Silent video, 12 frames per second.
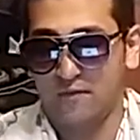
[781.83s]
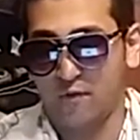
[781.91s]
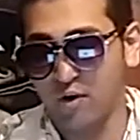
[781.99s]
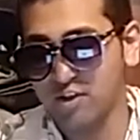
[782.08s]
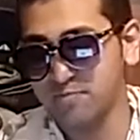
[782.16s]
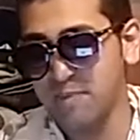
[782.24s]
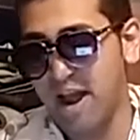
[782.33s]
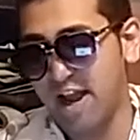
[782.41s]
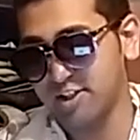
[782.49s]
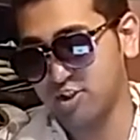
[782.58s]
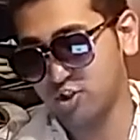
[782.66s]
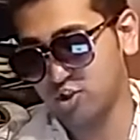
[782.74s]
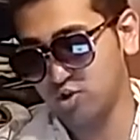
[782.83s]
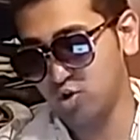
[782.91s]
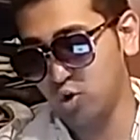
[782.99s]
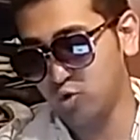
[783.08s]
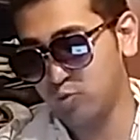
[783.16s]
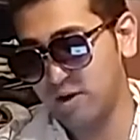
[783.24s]
First match,
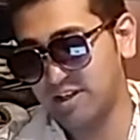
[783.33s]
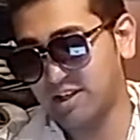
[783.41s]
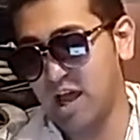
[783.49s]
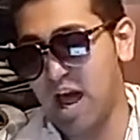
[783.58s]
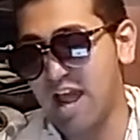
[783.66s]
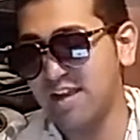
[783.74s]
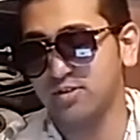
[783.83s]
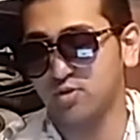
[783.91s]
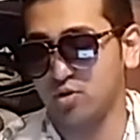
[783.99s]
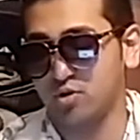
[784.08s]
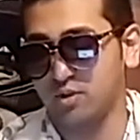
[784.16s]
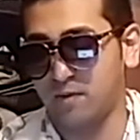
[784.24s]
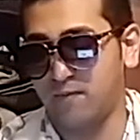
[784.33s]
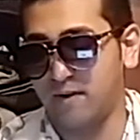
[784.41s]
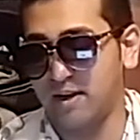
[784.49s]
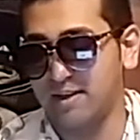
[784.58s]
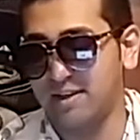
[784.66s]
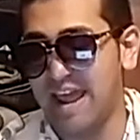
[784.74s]
Ludwig Kaiser
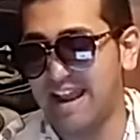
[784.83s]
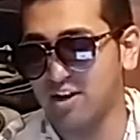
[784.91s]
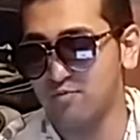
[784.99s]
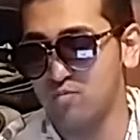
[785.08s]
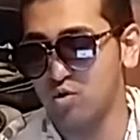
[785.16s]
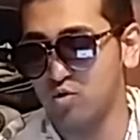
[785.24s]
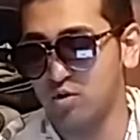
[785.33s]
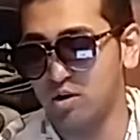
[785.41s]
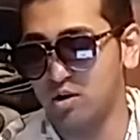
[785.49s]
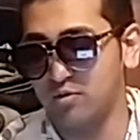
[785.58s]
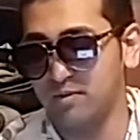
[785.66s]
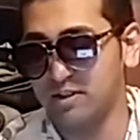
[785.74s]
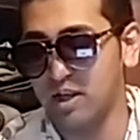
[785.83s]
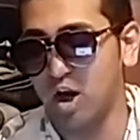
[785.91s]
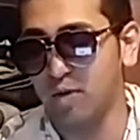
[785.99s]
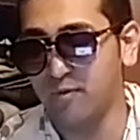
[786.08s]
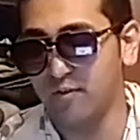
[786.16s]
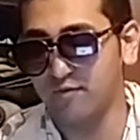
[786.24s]
defeated Nakamura with the
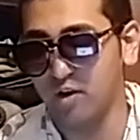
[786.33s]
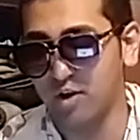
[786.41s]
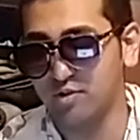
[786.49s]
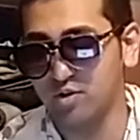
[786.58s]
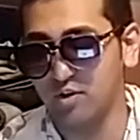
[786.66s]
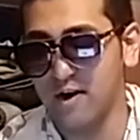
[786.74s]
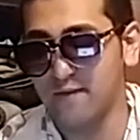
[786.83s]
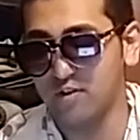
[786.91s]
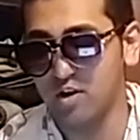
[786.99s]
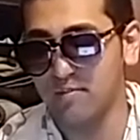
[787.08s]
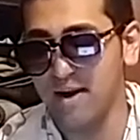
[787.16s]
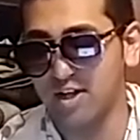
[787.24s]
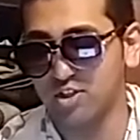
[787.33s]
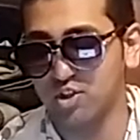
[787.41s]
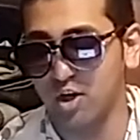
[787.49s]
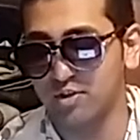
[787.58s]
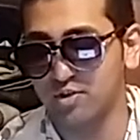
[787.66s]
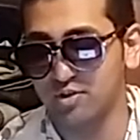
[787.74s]
help of Gunter. After the
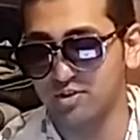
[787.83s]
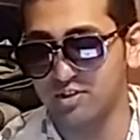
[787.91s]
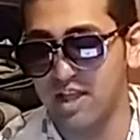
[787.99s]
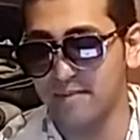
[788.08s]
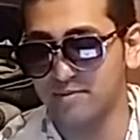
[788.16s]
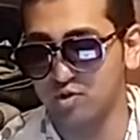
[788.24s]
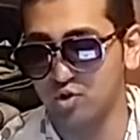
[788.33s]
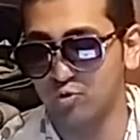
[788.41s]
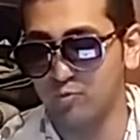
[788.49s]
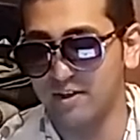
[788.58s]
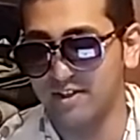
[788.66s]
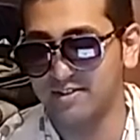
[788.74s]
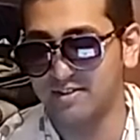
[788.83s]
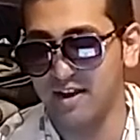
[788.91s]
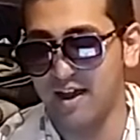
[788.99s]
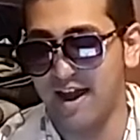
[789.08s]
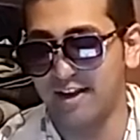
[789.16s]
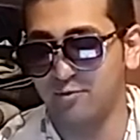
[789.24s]
match, Gunter slaps Ludwig's
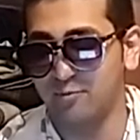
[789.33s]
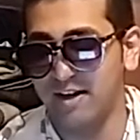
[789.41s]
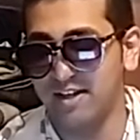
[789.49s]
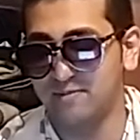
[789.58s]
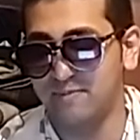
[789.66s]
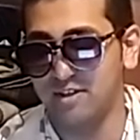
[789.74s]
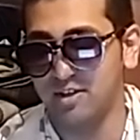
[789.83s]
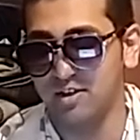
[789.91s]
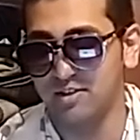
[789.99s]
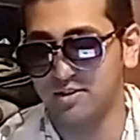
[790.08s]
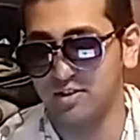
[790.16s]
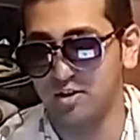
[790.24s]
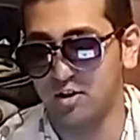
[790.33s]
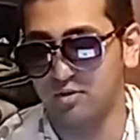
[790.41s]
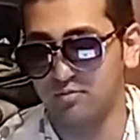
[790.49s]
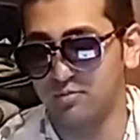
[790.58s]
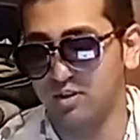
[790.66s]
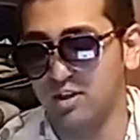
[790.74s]
anyways because, you
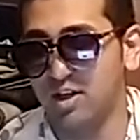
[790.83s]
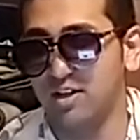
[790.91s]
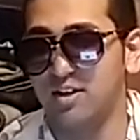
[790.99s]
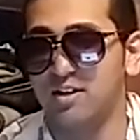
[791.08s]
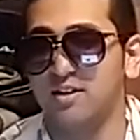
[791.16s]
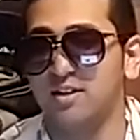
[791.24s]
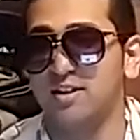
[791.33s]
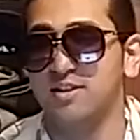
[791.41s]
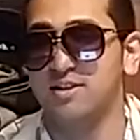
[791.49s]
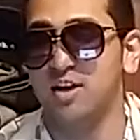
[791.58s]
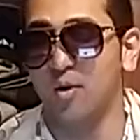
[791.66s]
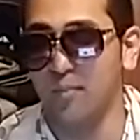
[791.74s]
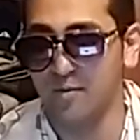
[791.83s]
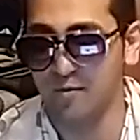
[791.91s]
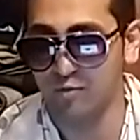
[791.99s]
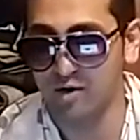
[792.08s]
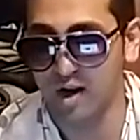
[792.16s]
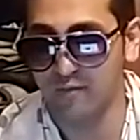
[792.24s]
know, he needed his help
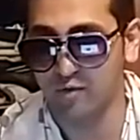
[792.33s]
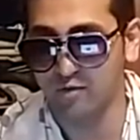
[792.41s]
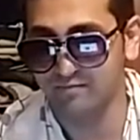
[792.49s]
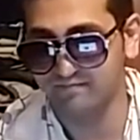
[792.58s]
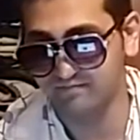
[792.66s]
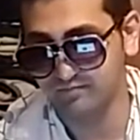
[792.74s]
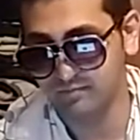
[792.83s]
or whatever.